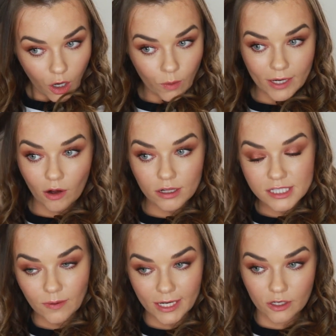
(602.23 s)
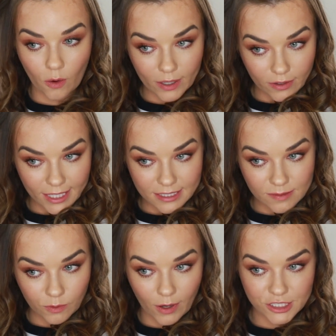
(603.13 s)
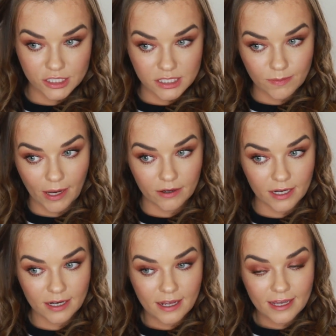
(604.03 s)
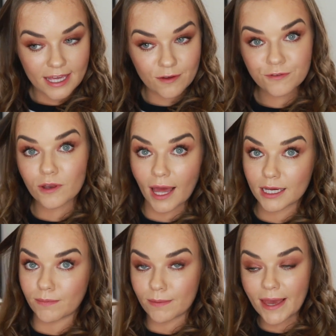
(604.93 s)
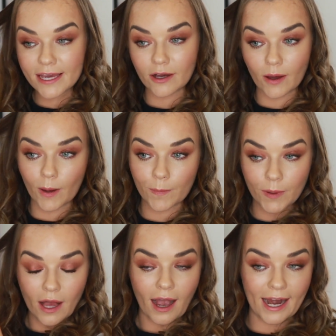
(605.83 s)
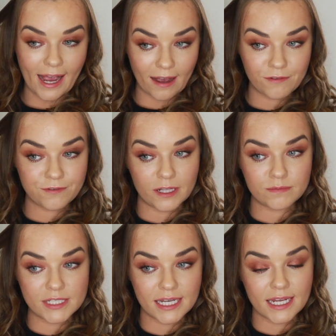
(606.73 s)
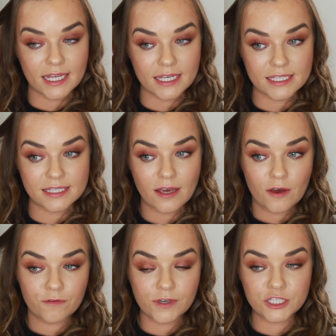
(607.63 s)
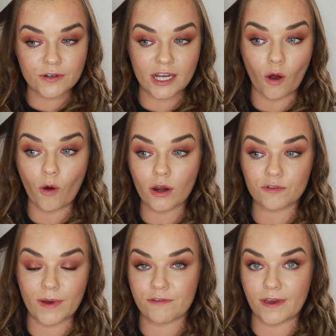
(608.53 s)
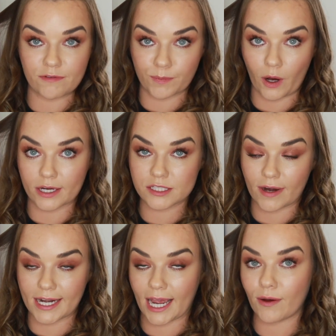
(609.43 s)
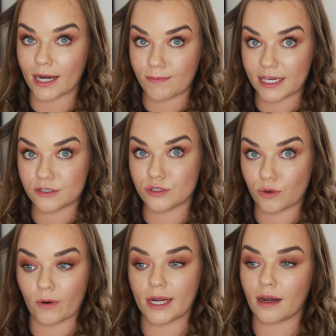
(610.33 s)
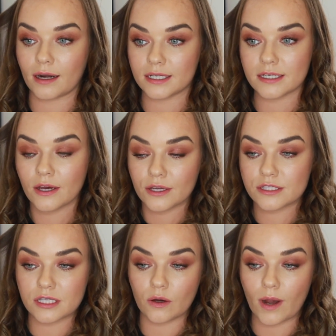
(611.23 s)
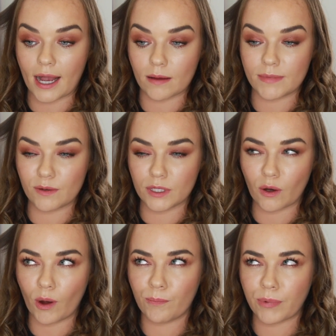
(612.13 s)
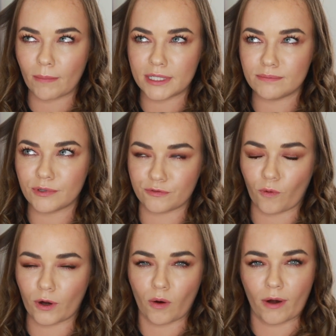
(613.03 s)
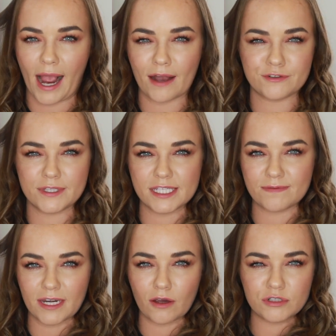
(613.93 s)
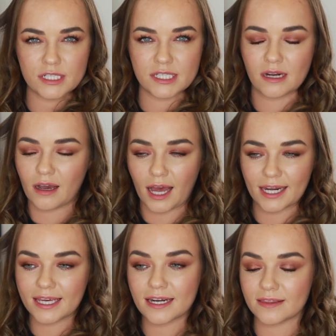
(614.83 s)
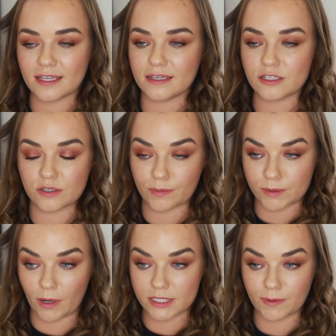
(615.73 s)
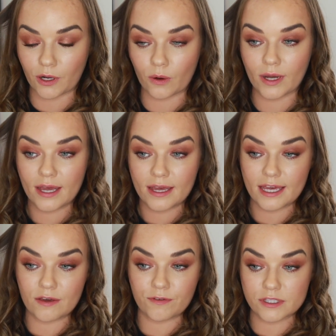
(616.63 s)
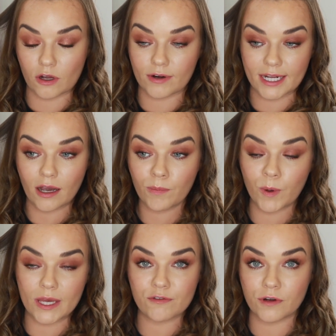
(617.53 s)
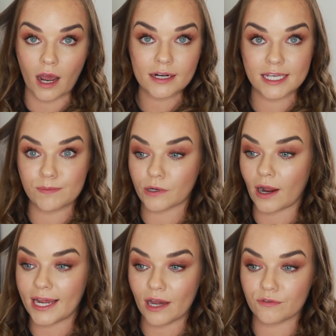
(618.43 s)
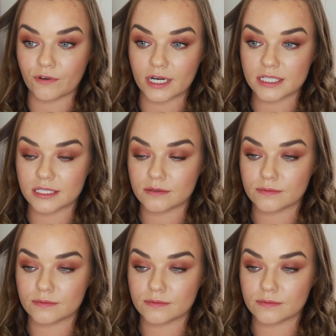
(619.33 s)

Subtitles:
Oh, and also, I know I'm going to get some questions about it. If you like my makeup, I have filmed it. It is featuring all of my favorite products right now, and I made a tutorial on it. So it will go up probably before or after this video. Just, I'll link it in the description box below if it's already up. If not, keep your eye out for it.